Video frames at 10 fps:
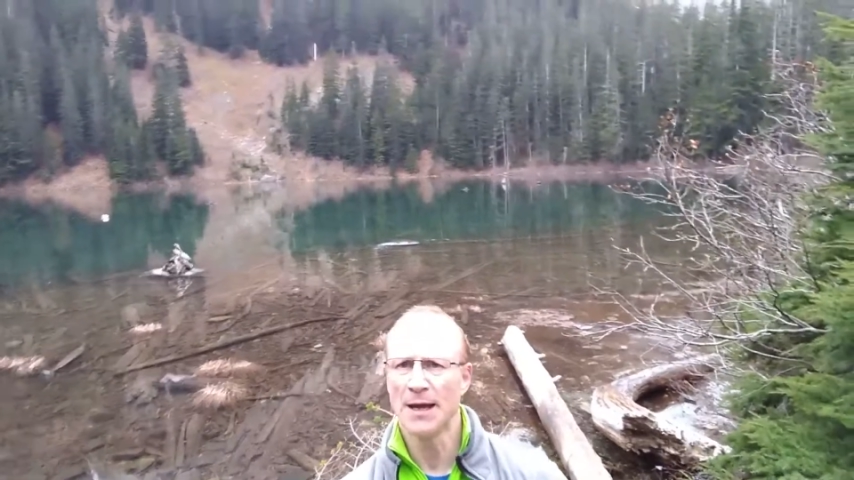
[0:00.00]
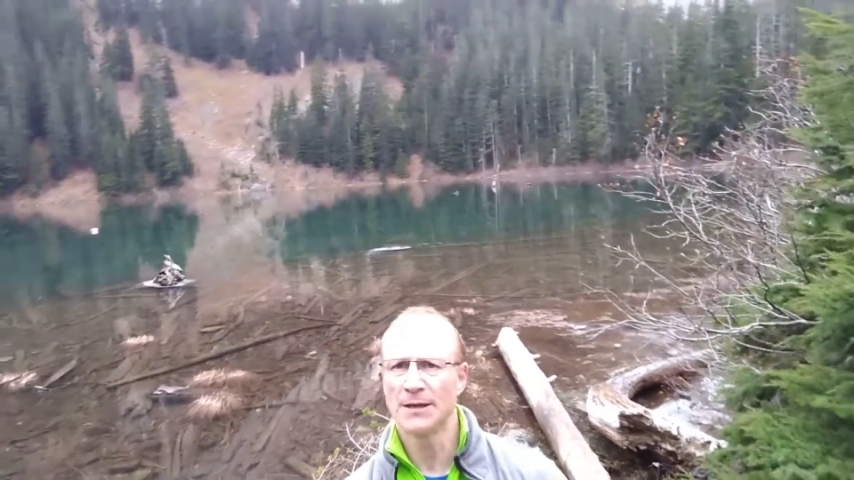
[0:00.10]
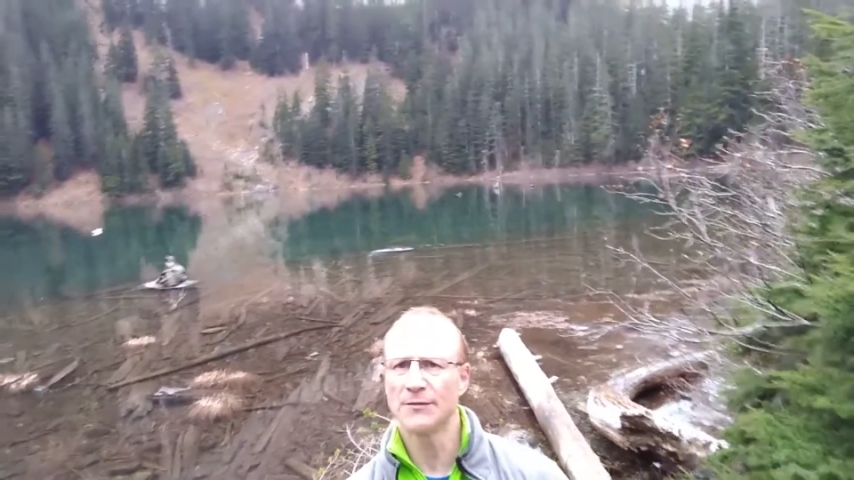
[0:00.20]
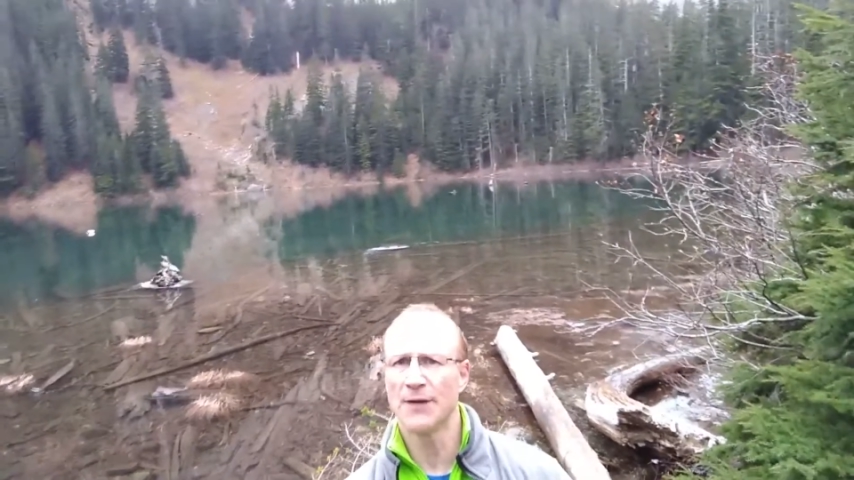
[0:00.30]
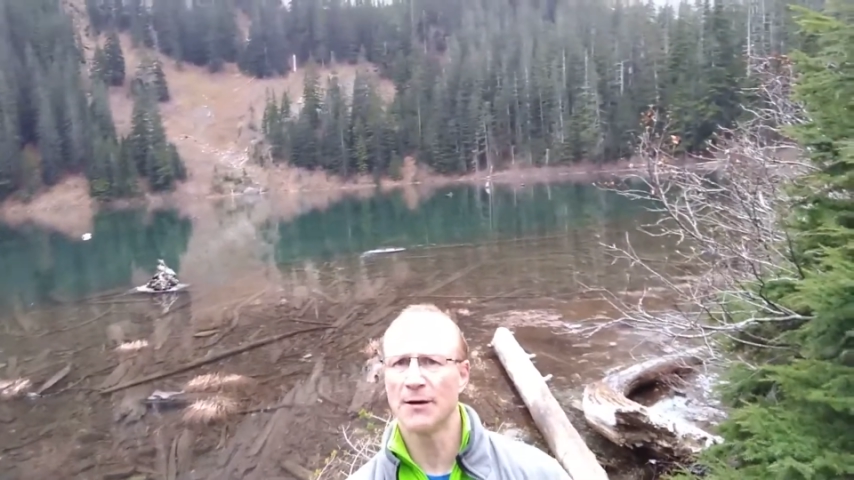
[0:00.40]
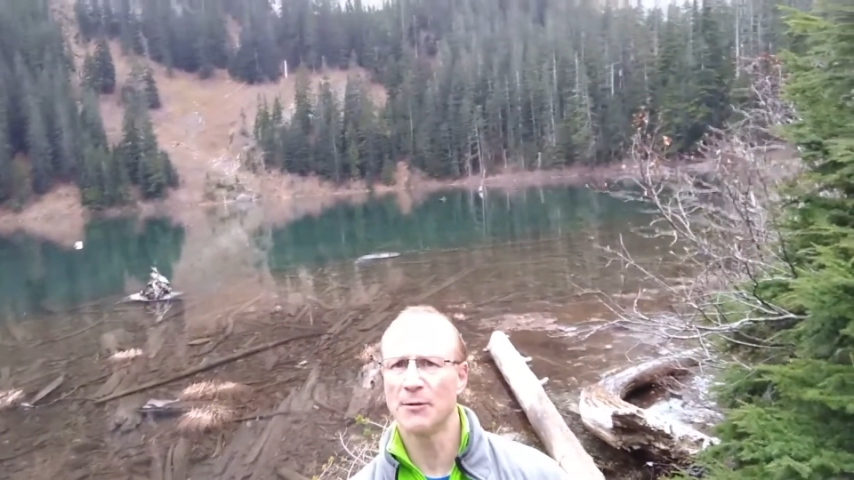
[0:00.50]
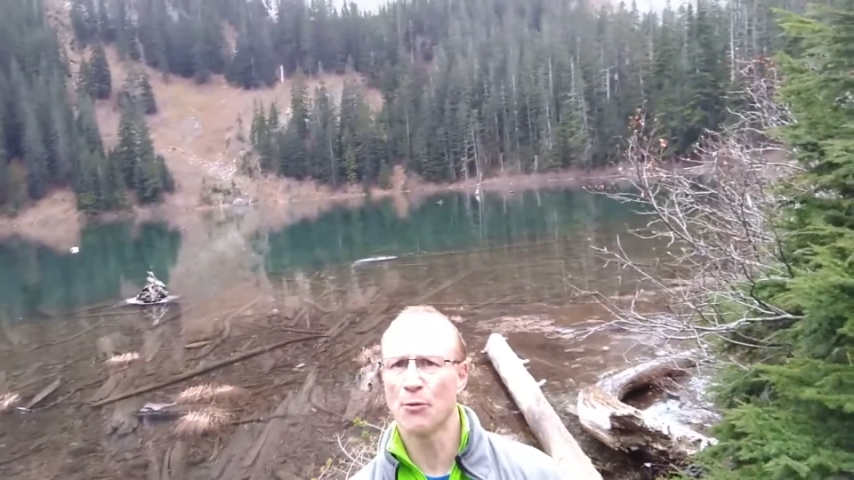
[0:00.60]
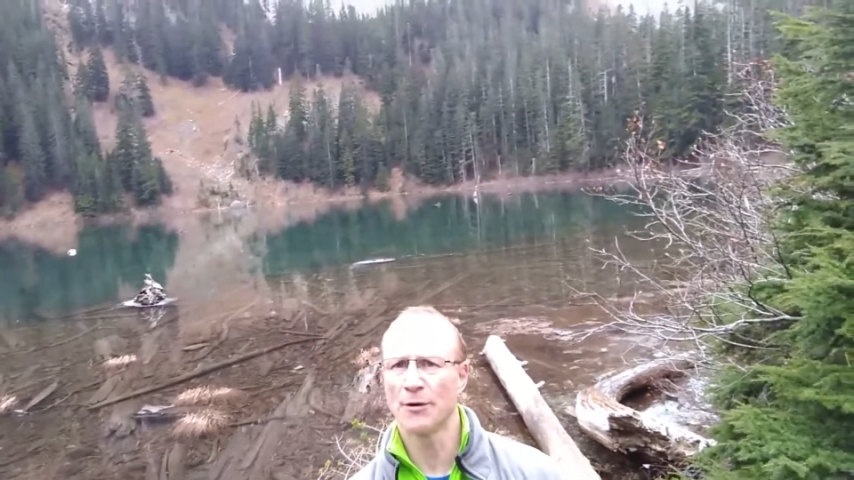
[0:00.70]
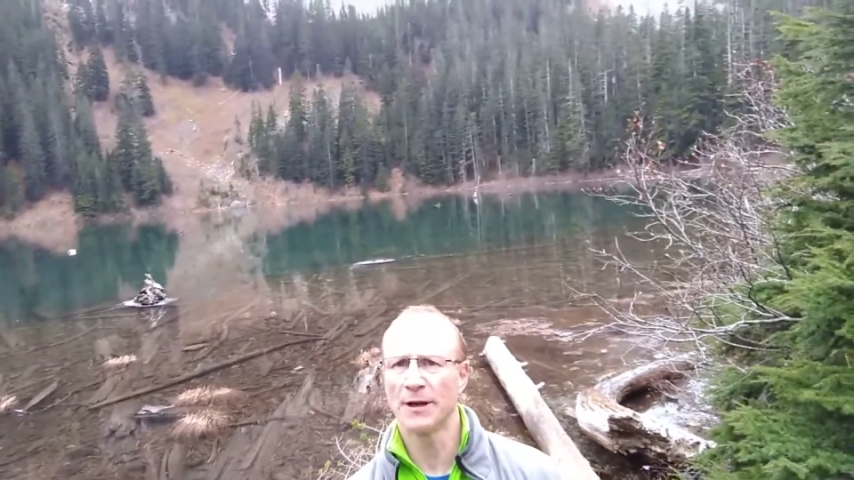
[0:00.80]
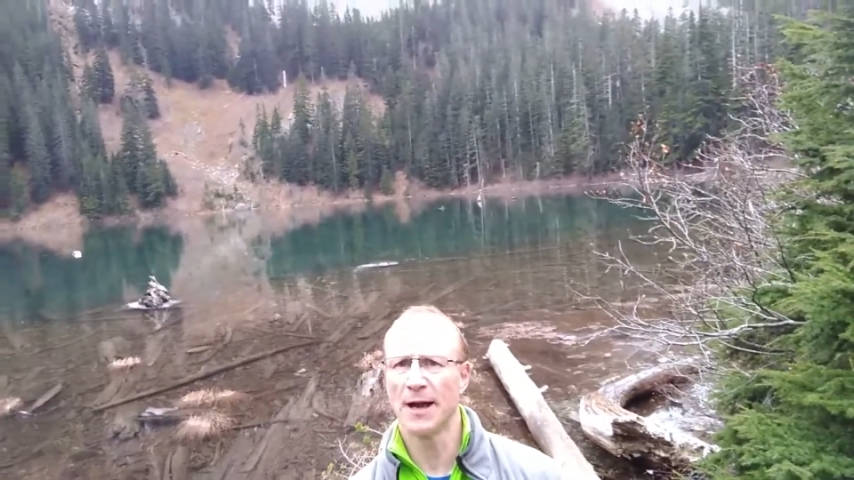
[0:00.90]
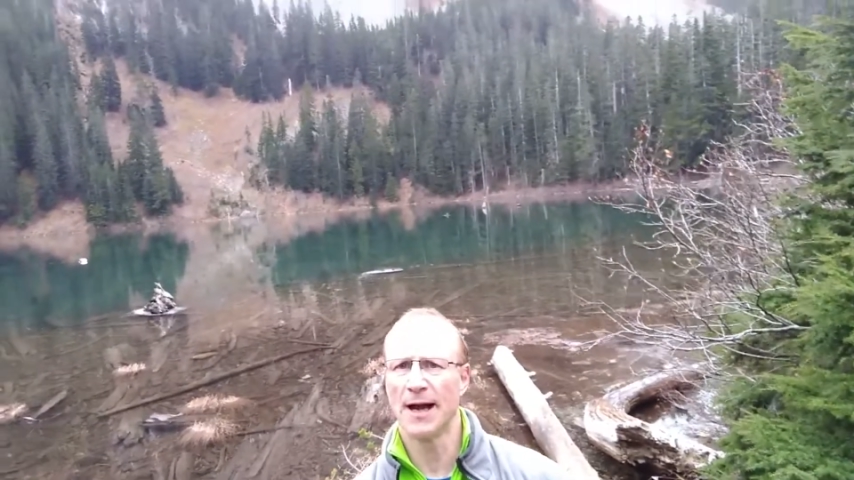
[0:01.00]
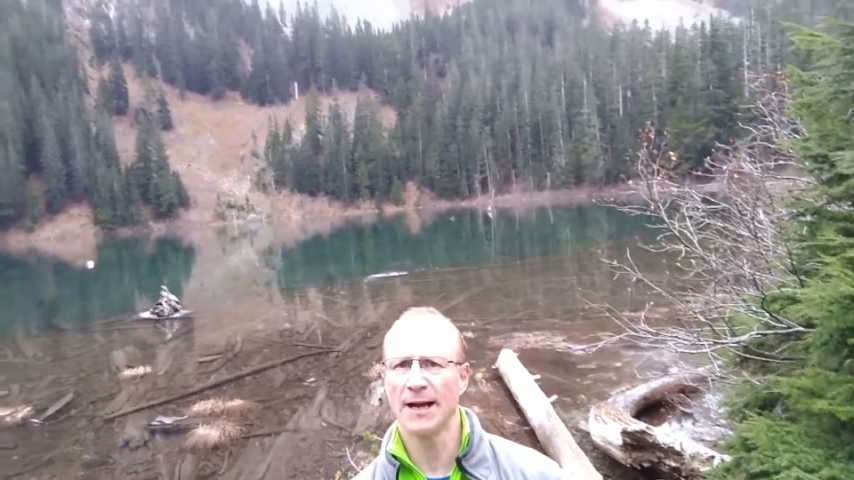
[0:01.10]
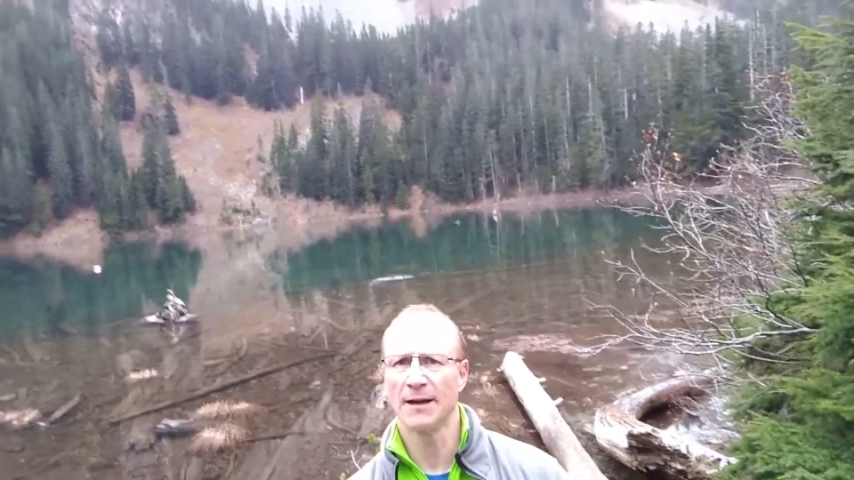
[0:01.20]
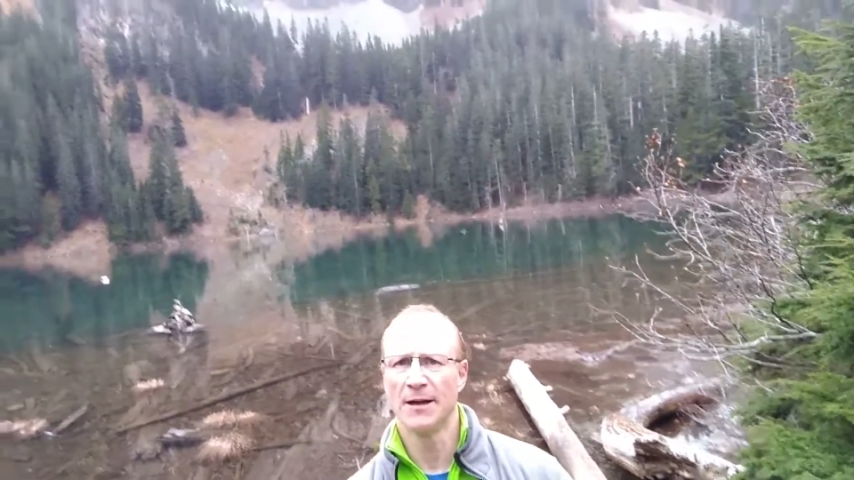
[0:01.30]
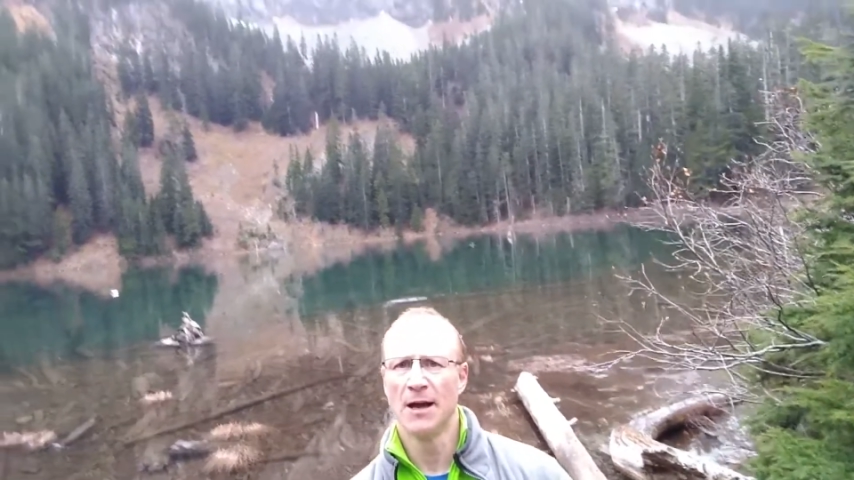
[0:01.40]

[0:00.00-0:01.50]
It's a very rewarding hike.